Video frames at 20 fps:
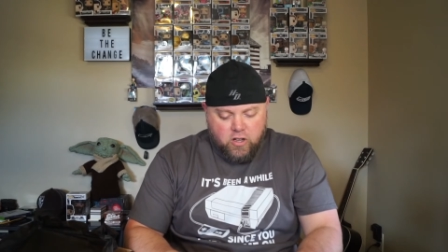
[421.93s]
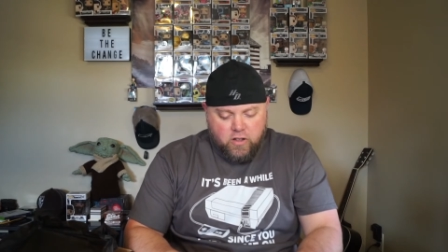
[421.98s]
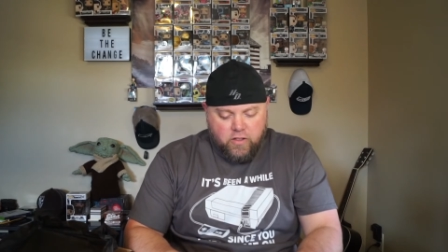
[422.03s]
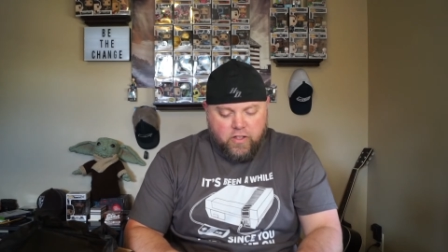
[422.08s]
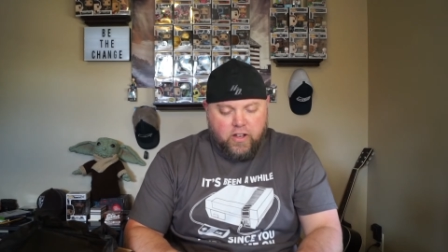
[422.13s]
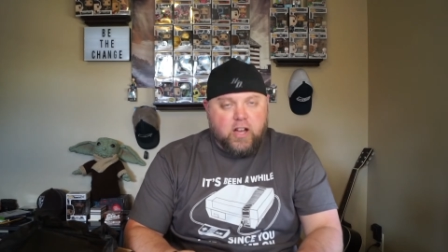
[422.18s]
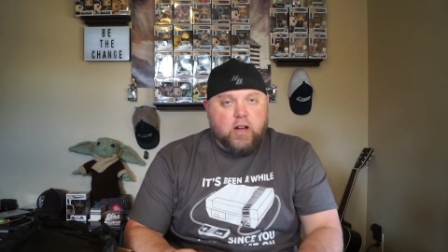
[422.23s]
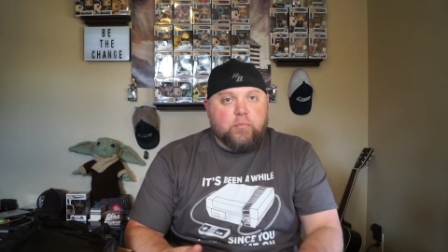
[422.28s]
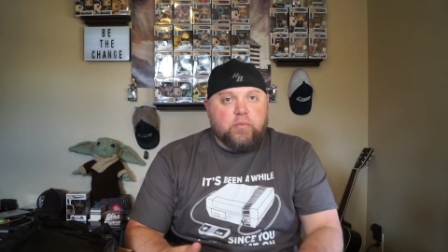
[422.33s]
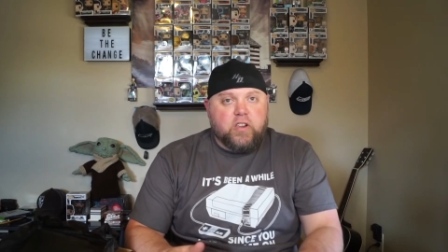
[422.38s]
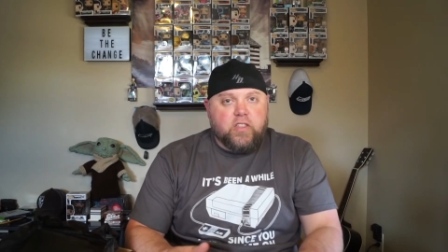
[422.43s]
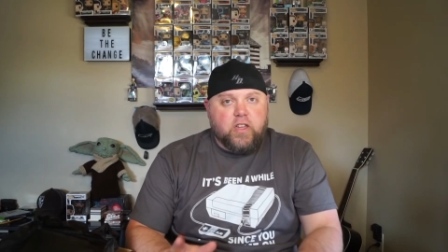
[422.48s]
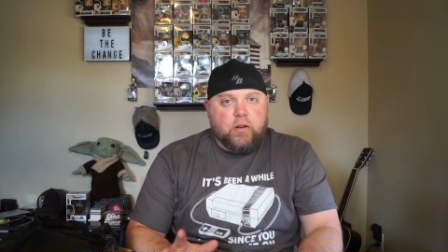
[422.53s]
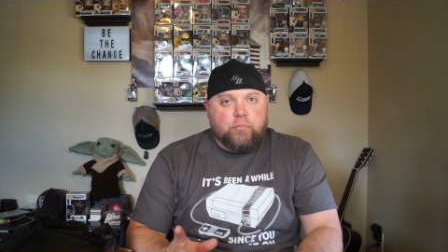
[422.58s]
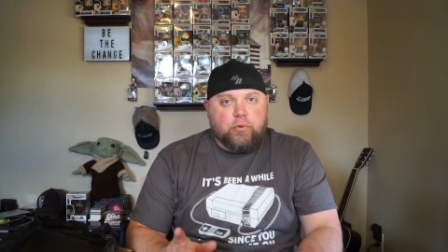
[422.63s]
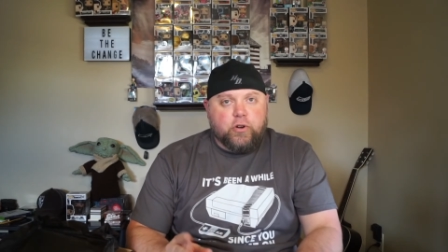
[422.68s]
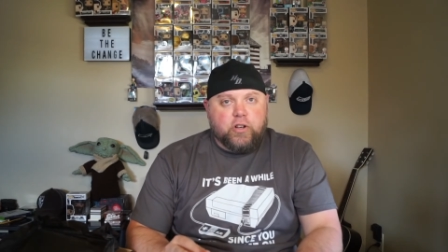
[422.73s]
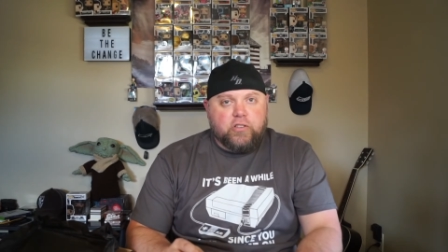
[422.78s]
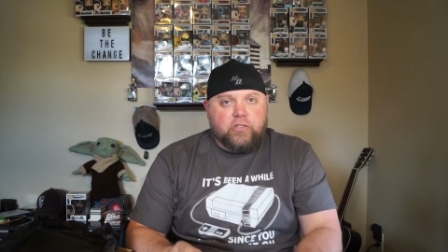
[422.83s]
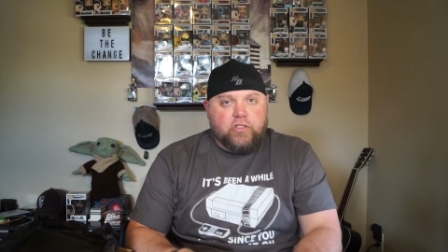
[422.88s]
The company that
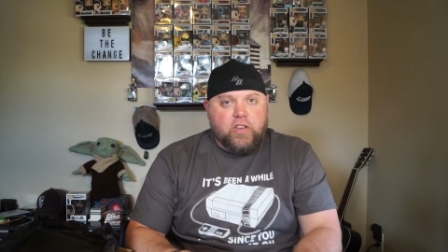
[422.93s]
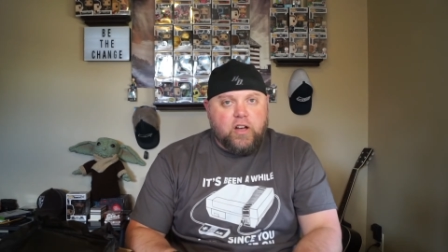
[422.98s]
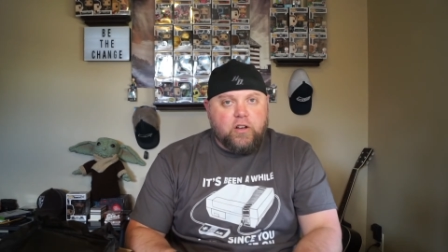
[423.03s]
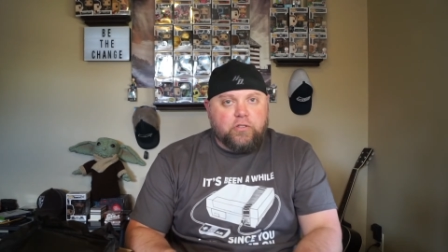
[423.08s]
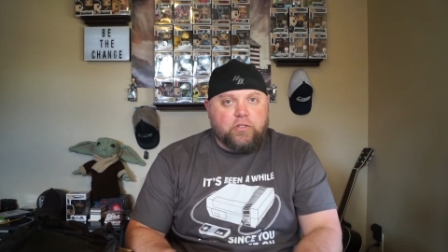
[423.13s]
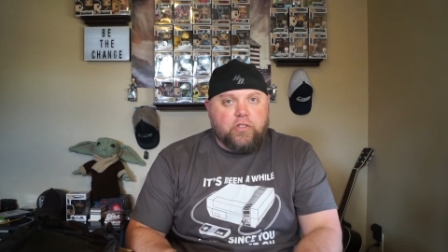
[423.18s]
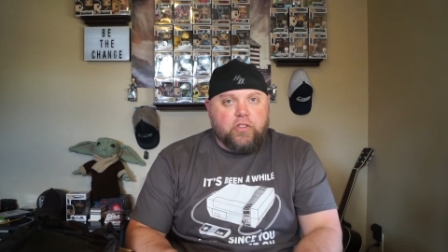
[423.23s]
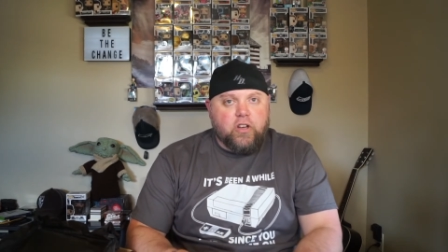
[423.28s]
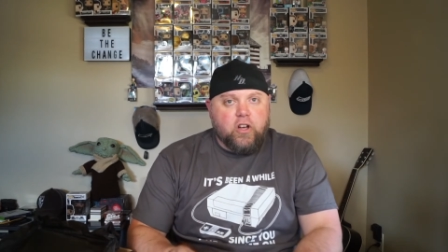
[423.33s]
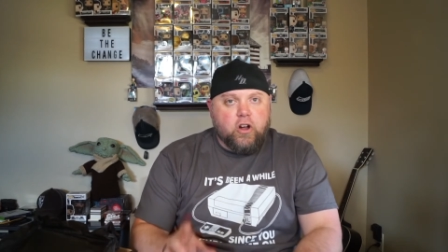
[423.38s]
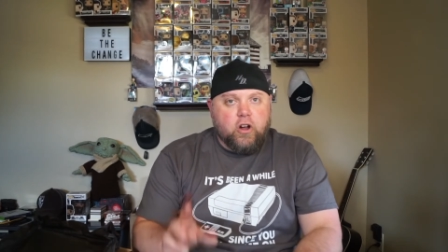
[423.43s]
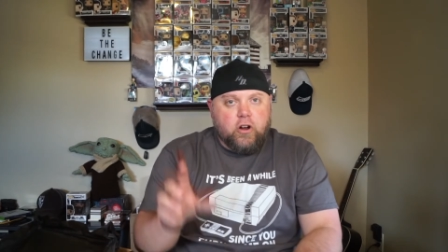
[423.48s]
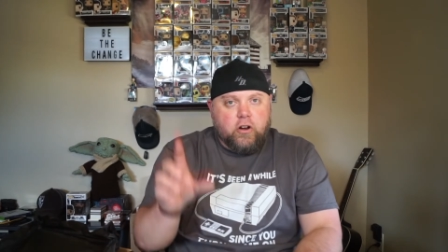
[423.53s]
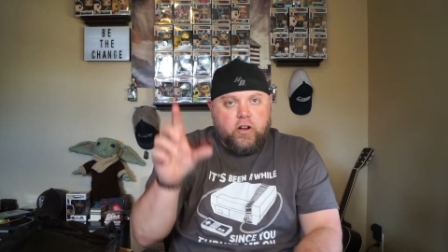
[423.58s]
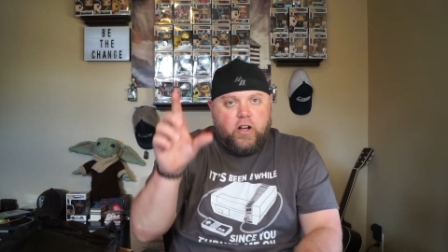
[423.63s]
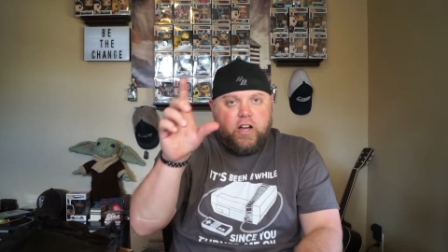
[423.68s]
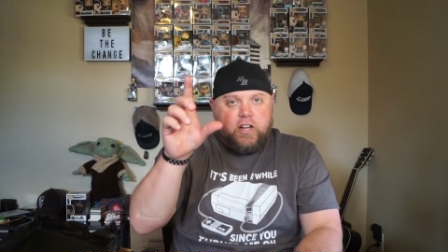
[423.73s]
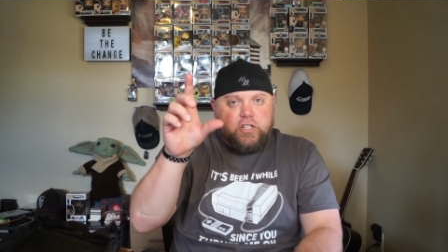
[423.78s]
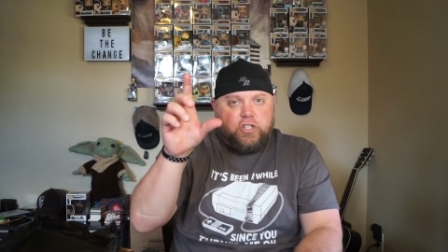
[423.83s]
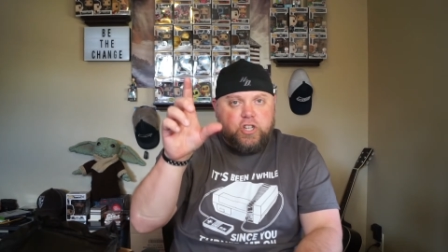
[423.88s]
prints out
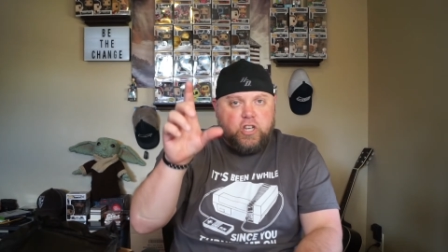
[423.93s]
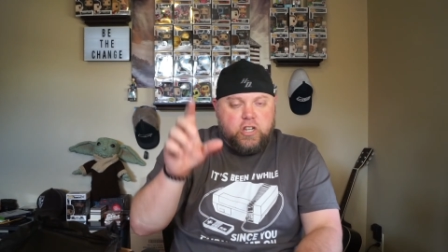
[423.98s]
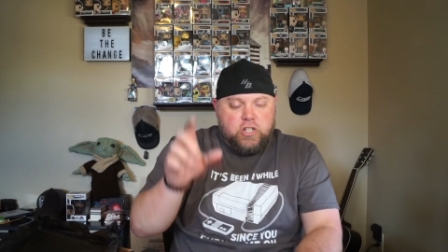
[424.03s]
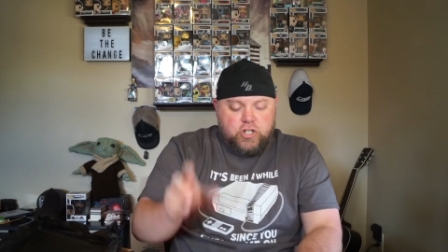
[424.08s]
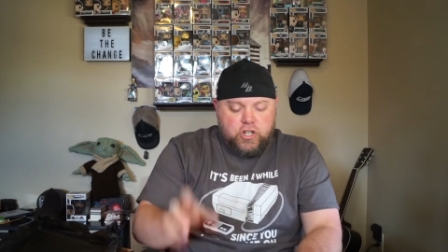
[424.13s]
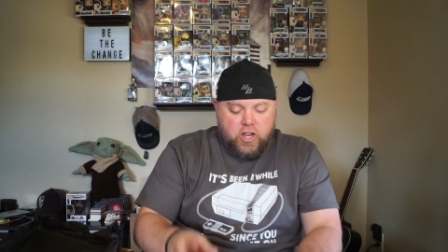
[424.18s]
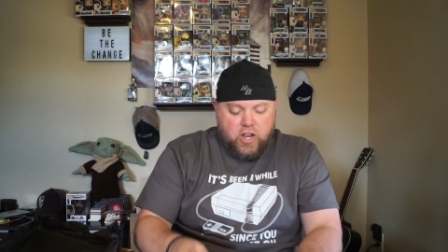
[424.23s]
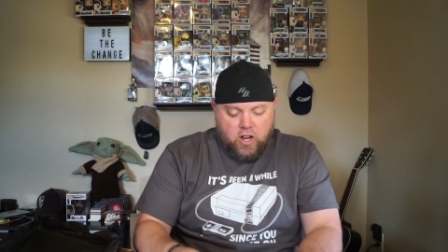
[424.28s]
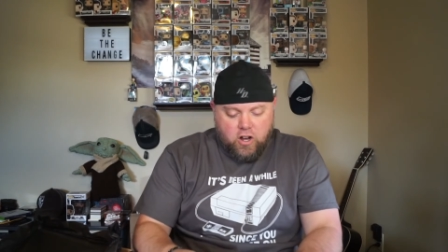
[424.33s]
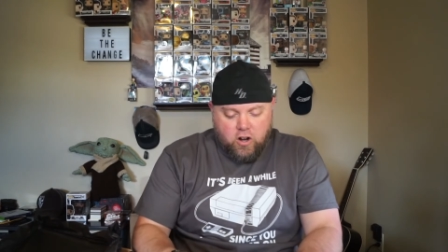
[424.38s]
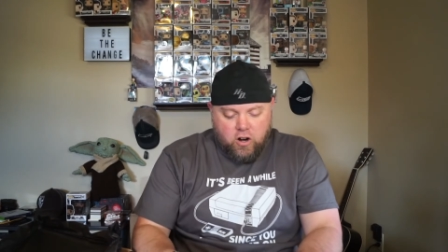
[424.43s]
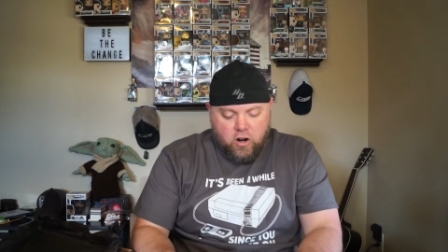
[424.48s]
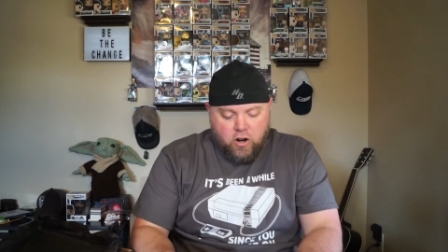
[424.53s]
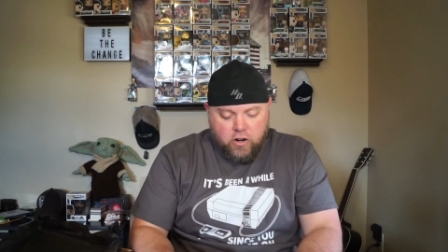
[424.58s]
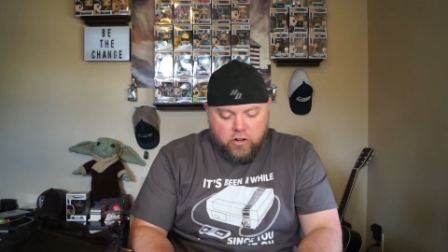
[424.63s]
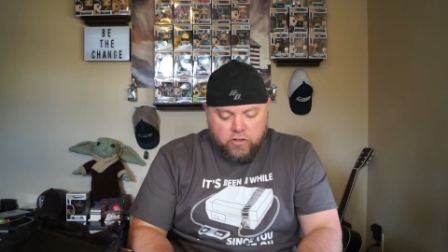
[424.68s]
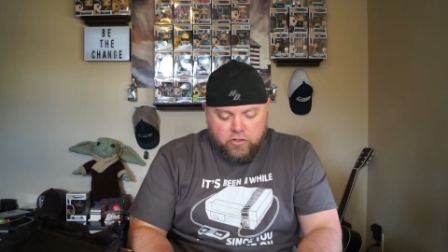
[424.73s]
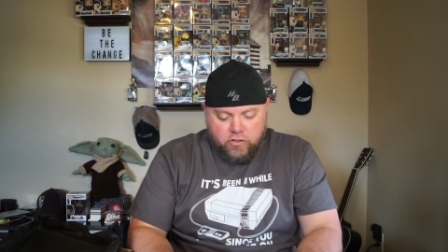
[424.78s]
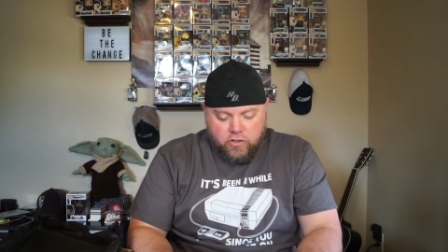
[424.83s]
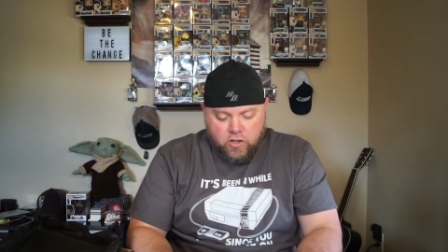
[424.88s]
their uh, cheat sheet
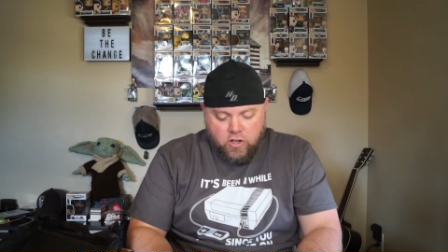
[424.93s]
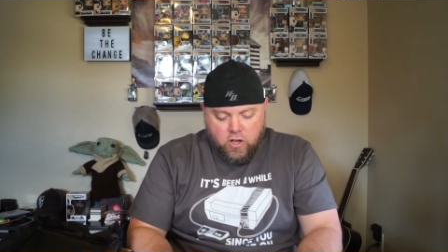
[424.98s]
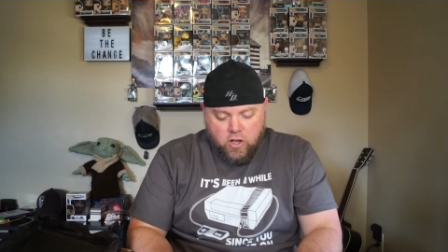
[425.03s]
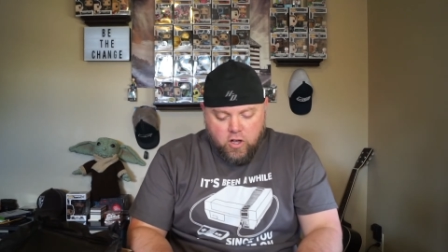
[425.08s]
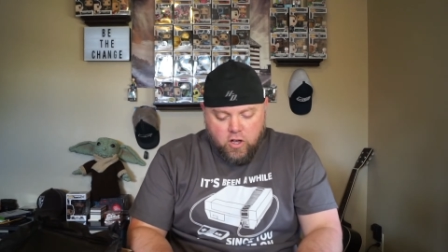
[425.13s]
cards.